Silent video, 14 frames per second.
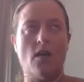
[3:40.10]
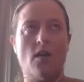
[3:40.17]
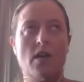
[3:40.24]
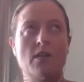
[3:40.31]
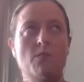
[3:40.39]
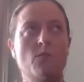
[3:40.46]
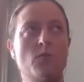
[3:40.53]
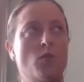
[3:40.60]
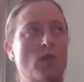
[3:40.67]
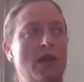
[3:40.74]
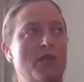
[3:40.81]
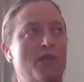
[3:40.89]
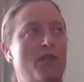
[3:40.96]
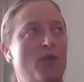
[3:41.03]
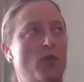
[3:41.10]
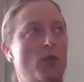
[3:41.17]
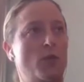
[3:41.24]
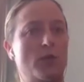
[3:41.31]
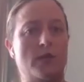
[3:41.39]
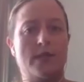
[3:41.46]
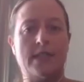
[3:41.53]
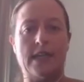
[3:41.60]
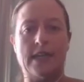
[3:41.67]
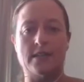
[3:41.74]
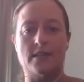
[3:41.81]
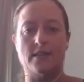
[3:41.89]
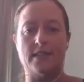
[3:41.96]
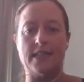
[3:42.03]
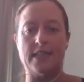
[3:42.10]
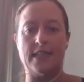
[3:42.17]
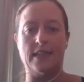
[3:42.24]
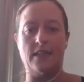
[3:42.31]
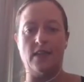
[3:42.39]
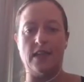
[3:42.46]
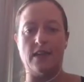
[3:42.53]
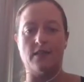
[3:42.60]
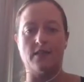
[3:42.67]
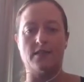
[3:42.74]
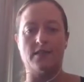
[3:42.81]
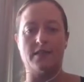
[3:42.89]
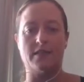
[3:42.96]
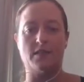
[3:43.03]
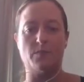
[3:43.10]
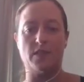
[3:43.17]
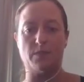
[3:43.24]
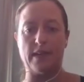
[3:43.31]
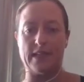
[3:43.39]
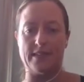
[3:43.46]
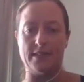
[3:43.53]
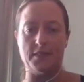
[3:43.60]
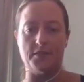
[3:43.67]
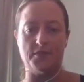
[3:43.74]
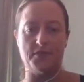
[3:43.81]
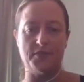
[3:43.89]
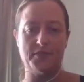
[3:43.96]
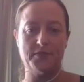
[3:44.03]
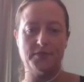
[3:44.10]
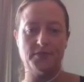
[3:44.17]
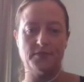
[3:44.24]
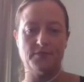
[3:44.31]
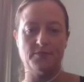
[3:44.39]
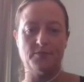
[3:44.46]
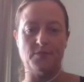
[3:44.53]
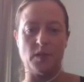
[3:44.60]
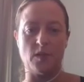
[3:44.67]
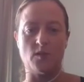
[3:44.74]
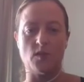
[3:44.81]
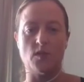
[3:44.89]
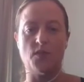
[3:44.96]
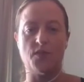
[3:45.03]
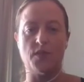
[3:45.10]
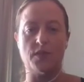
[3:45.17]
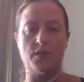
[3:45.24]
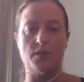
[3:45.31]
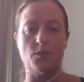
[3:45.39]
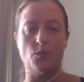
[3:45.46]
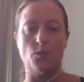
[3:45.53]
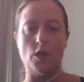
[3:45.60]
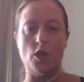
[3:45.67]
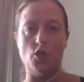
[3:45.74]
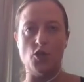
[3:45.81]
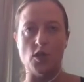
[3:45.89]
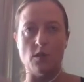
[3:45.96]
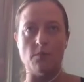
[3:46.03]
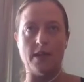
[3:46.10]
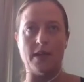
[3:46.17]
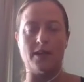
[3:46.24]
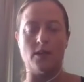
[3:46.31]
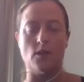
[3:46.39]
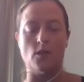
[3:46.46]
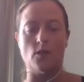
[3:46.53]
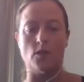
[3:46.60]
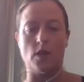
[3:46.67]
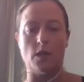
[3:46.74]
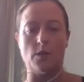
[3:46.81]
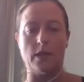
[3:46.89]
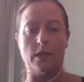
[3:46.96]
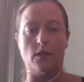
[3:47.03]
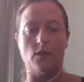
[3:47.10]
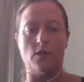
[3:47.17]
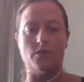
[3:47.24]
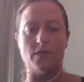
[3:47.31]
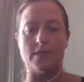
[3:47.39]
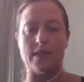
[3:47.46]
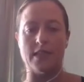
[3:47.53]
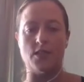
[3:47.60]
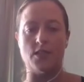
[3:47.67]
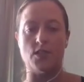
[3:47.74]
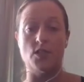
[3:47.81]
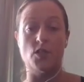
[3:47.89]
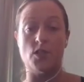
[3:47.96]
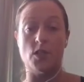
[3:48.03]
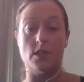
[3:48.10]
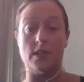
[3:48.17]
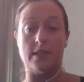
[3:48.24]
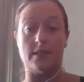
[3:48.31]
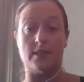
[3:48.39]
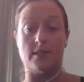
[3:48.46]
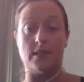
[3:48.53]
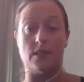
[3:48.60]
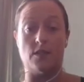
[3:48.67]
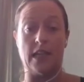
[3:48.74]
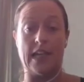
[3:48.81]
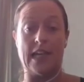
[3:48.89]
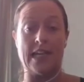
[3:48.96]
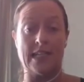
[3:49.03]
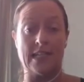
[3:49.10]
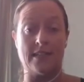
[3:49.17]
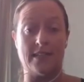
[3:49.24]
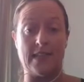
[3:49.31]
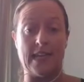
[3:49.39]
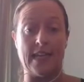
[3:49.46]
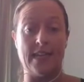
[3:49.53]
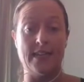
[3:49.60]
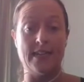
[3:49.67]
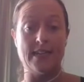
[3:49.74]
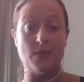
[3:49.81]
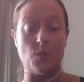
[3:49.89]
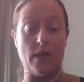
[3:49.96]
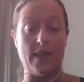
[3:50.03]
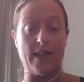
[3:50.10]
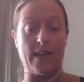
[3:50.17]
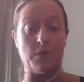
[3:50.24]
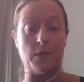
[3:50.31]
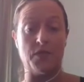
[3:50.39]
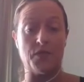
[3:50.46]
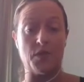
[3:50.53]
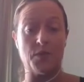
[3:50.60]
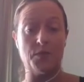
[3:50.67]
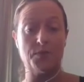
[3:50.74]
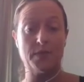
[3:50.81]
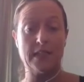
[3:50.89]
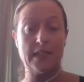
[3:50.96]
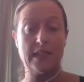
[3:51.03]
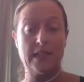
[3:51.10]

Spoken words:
I'm looking forward to understanding the other side's perspective, because often when you don't make it an ongoing conversation, you don't necessarily understand where they're coming from.